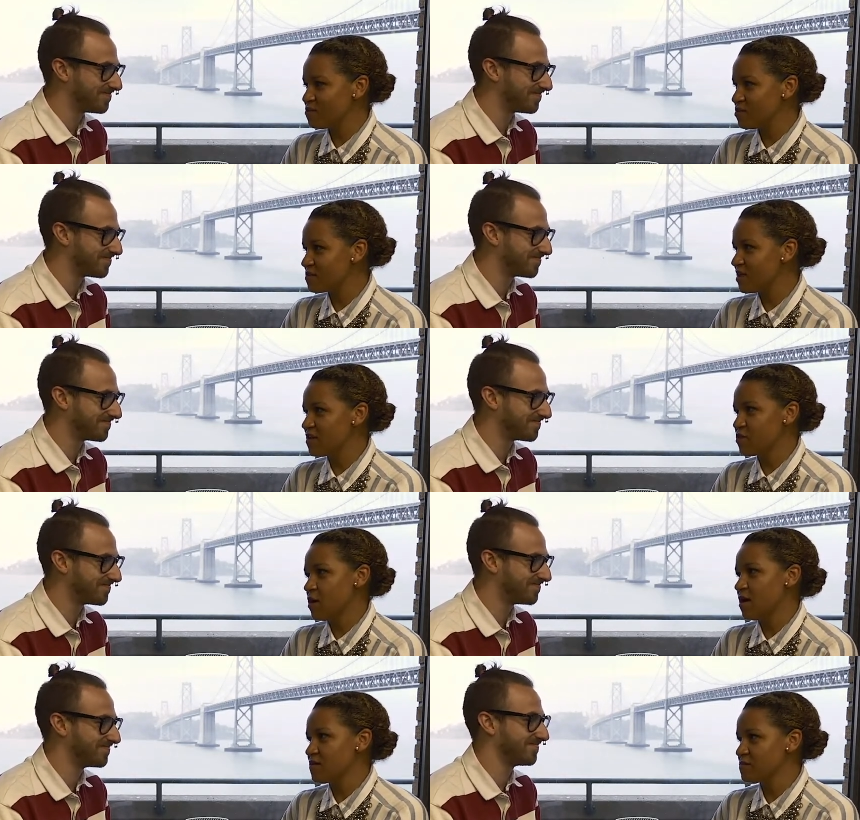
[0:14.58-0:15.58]
Speaker 1: You just gave an
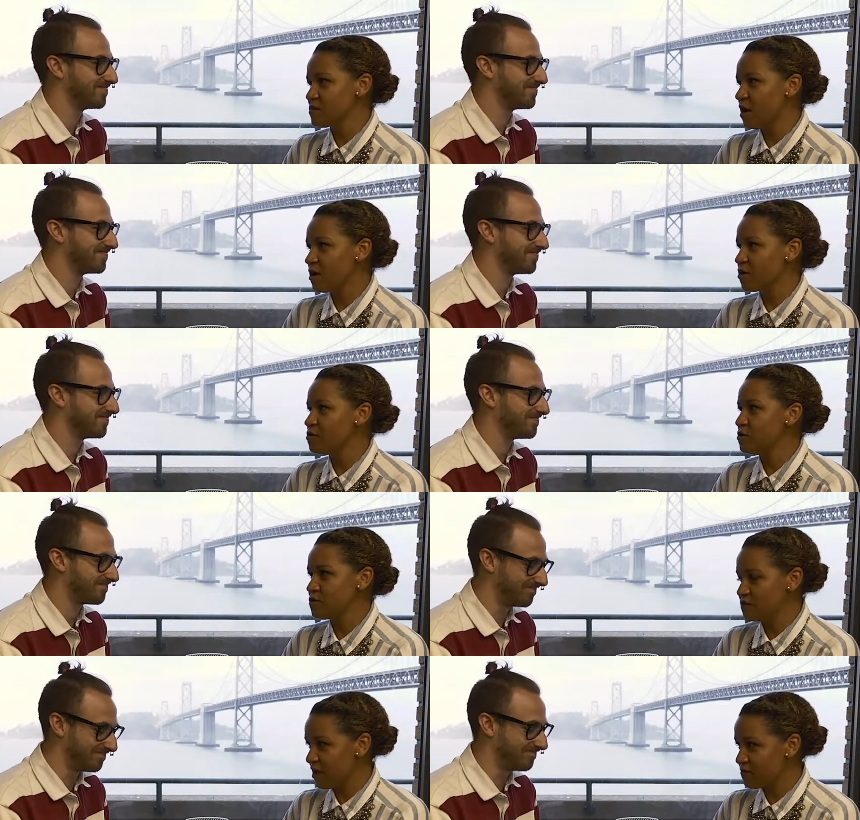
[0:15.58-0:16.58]
awesome talk on
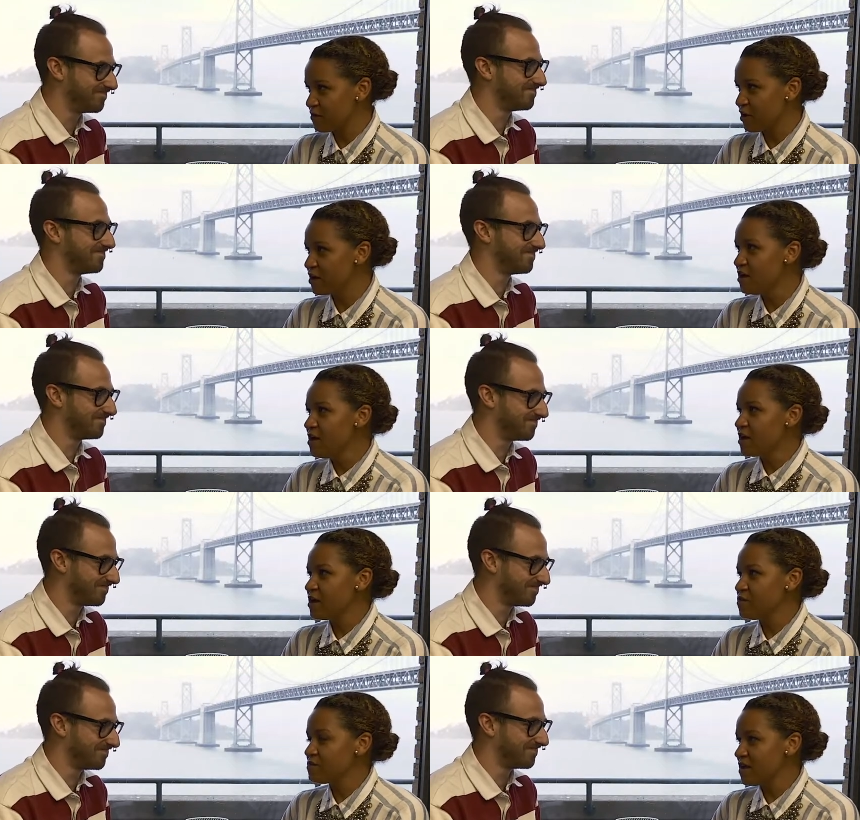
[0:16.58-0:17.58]
NuCypher.
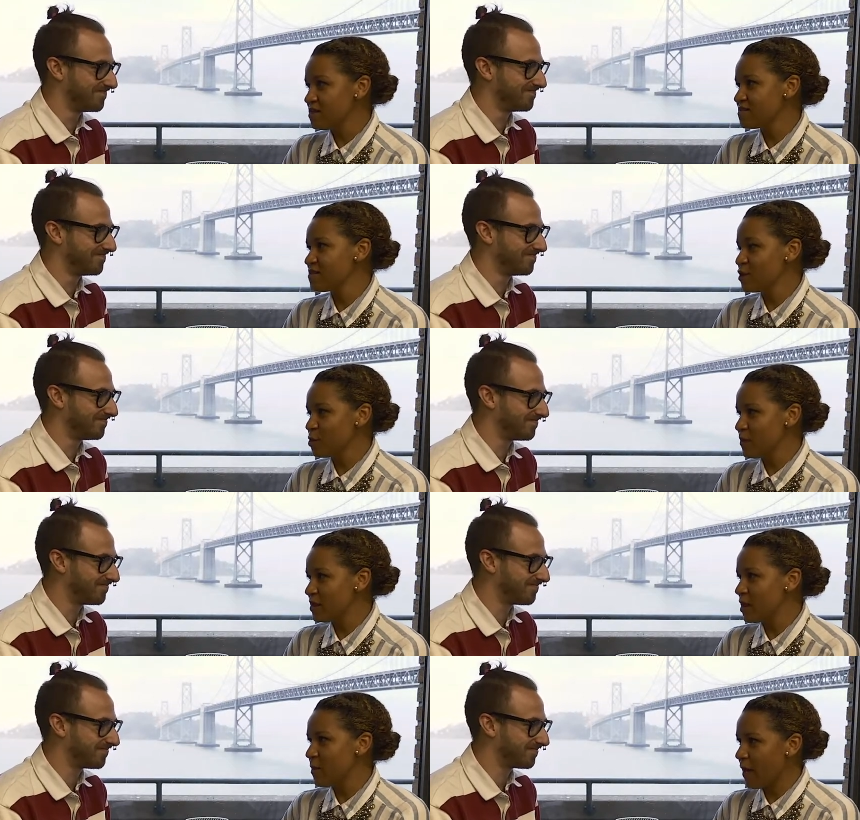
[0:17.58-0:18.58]
Can you tell us a little
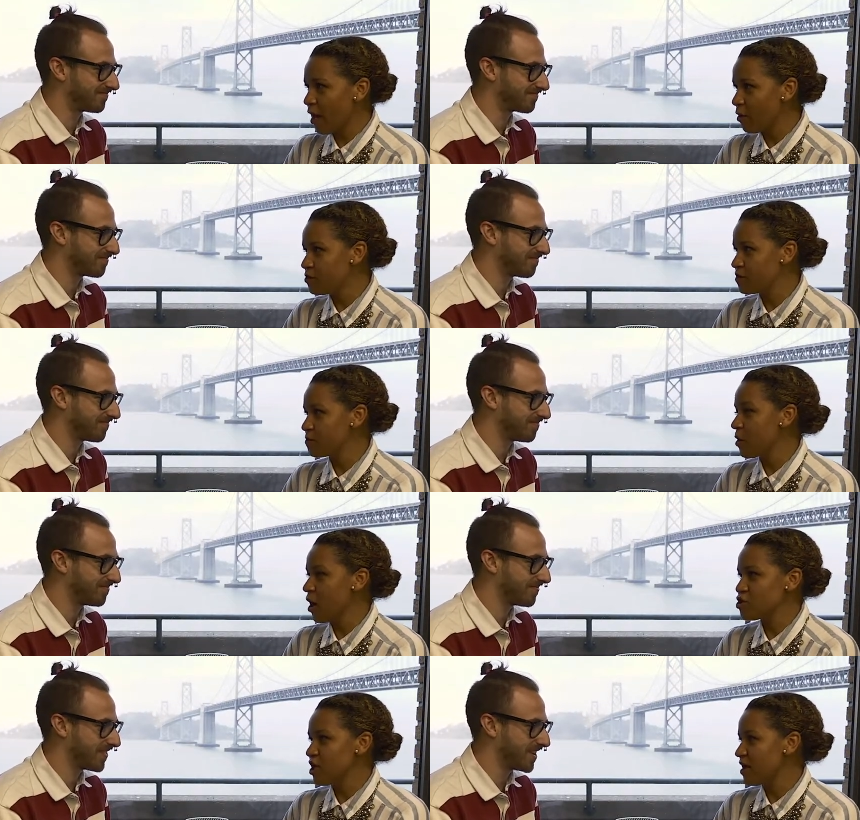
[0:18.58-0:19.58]
bit about this
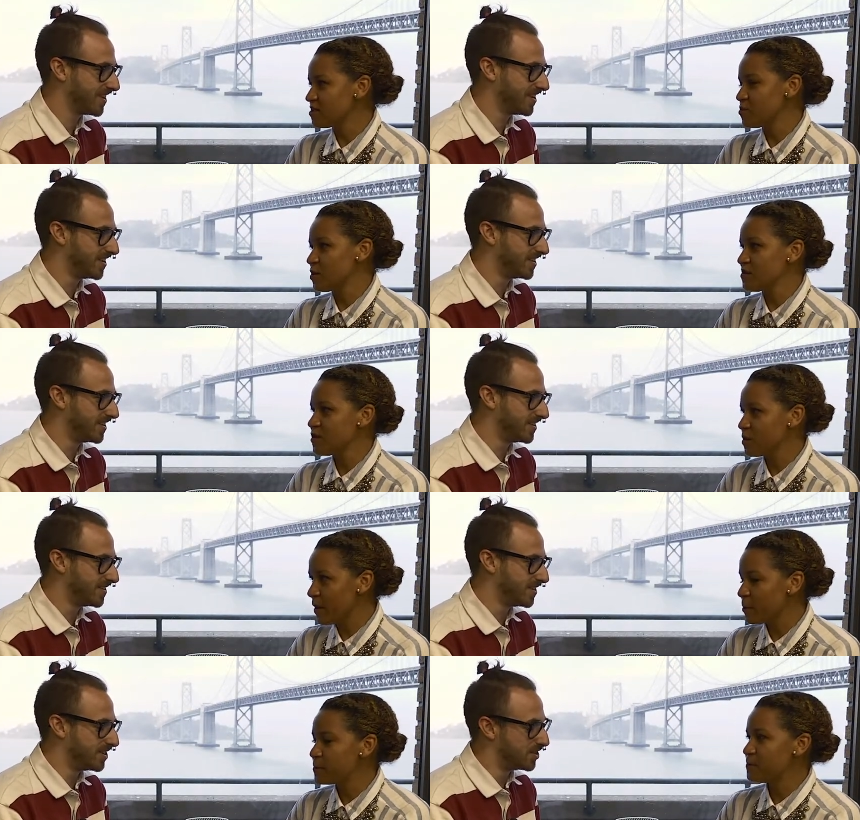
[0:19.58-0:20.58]
project and what it's all
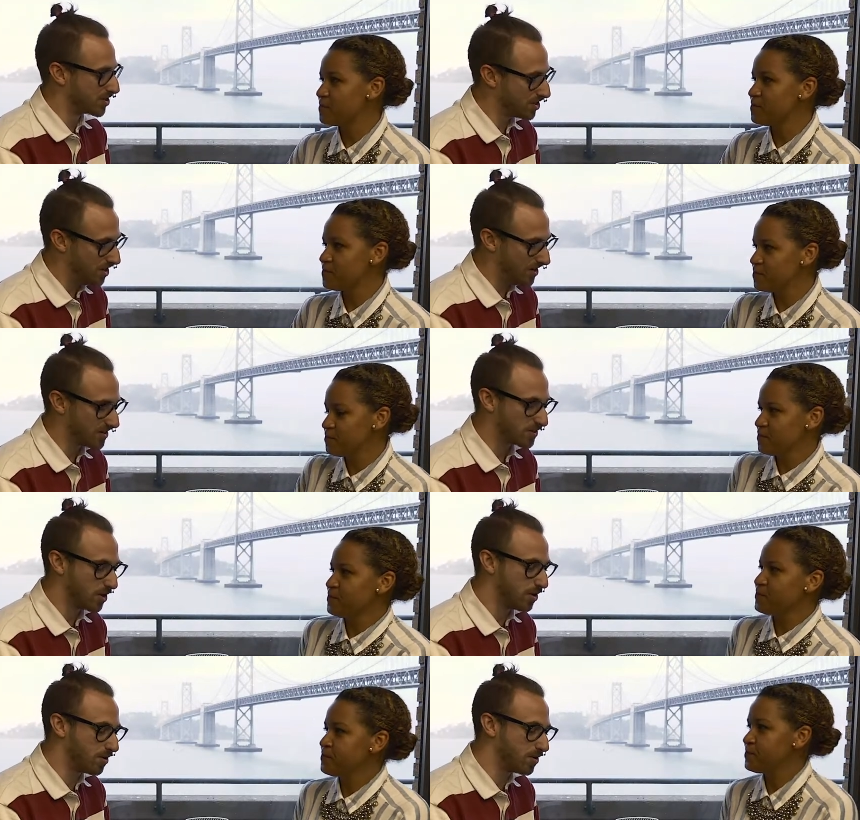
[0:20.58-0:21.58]
about?
Speaker 2: Sure.
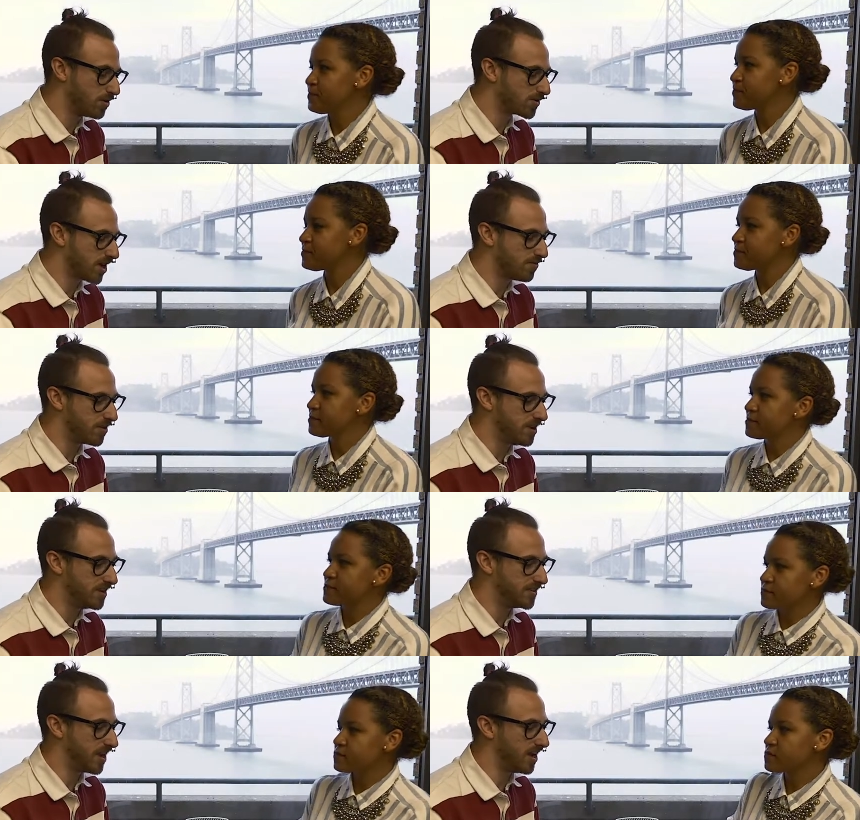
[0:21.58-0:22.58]
So NuCypher
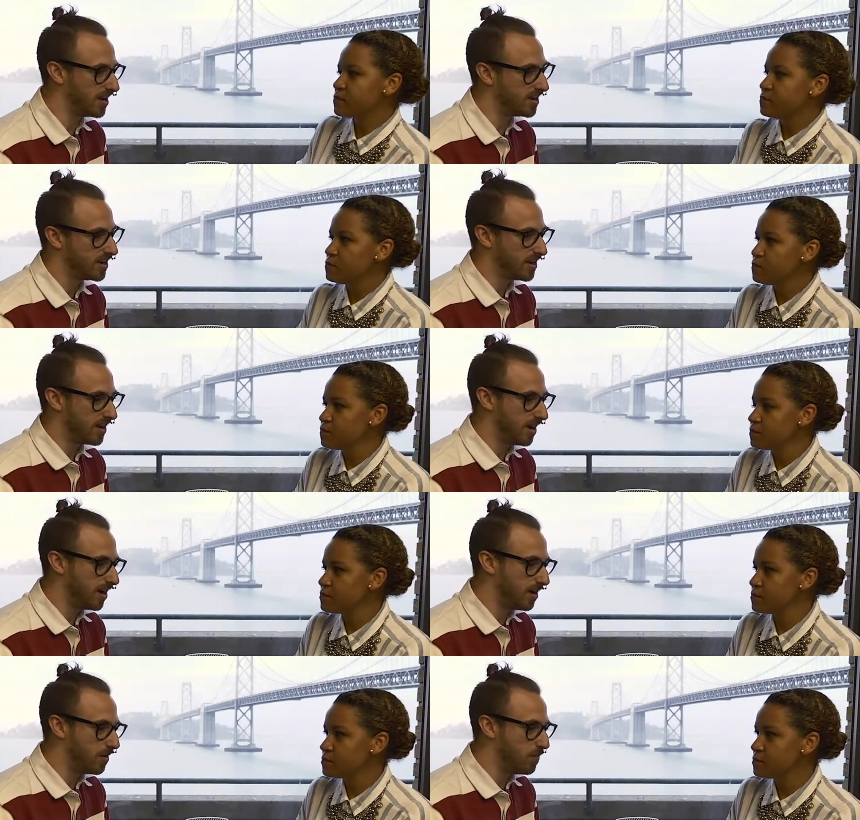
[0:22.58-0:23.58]
is a
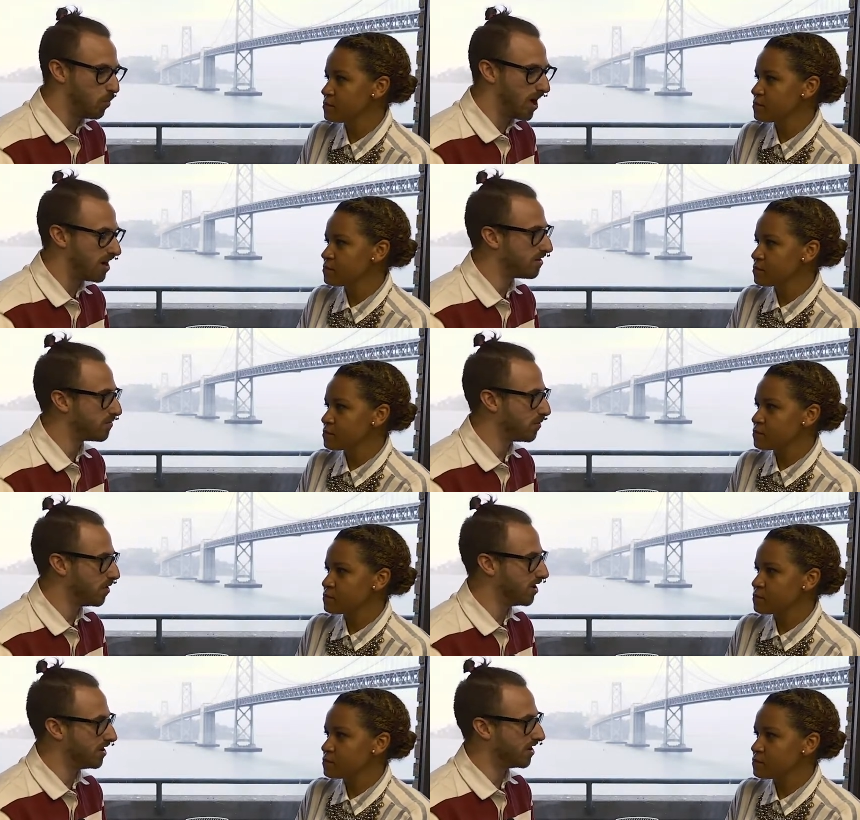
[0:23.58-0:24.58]
uh, way
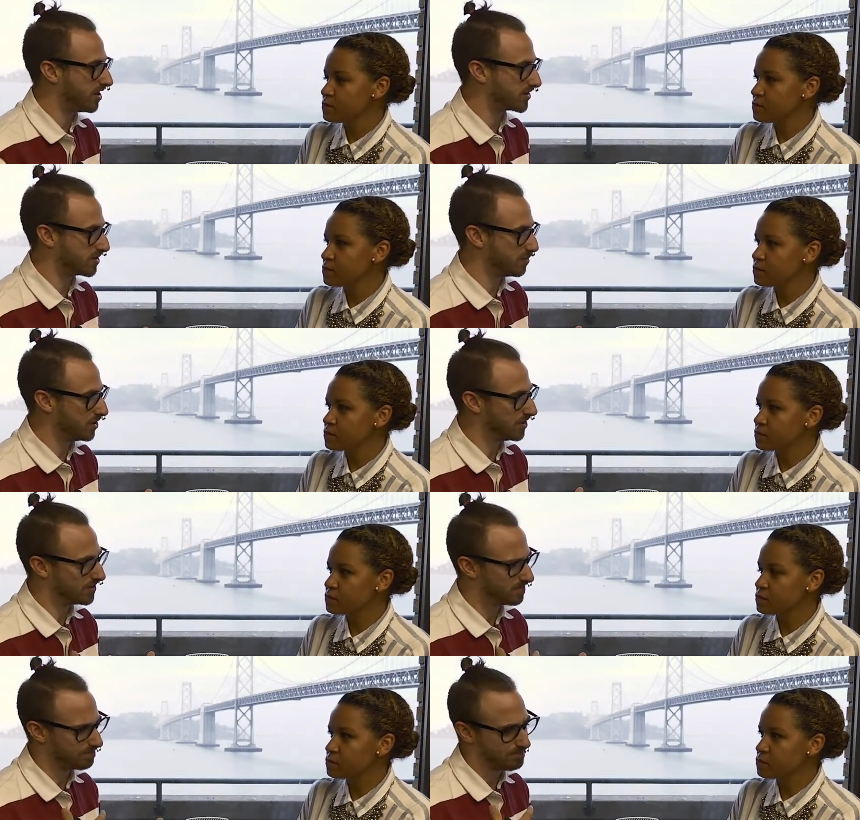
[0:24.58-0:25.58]
for us to build
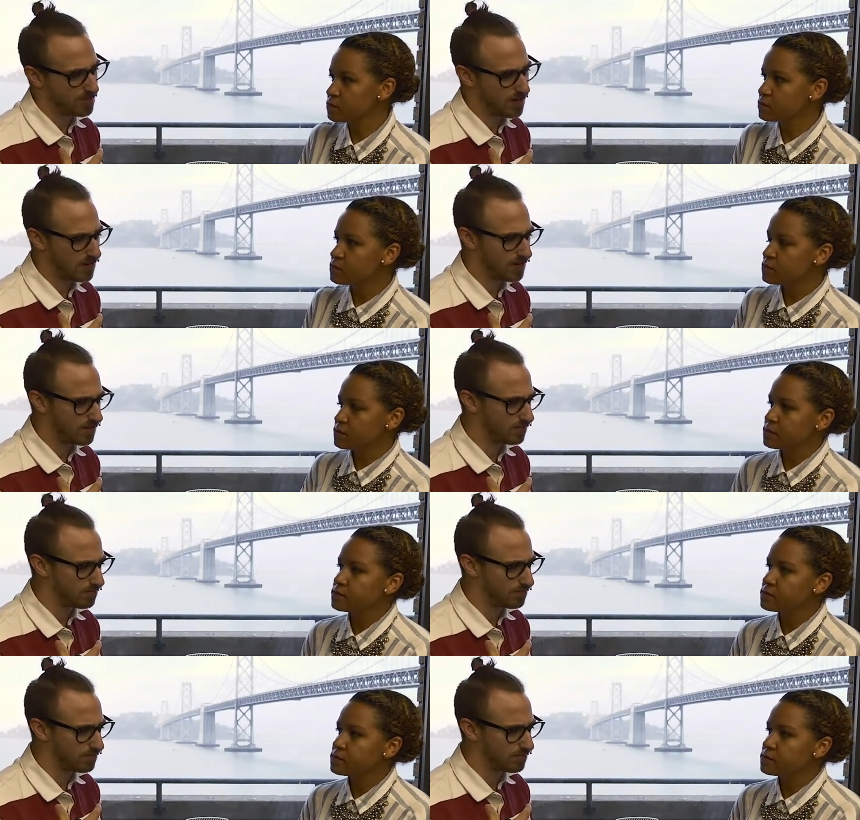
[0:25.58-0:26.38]
uh,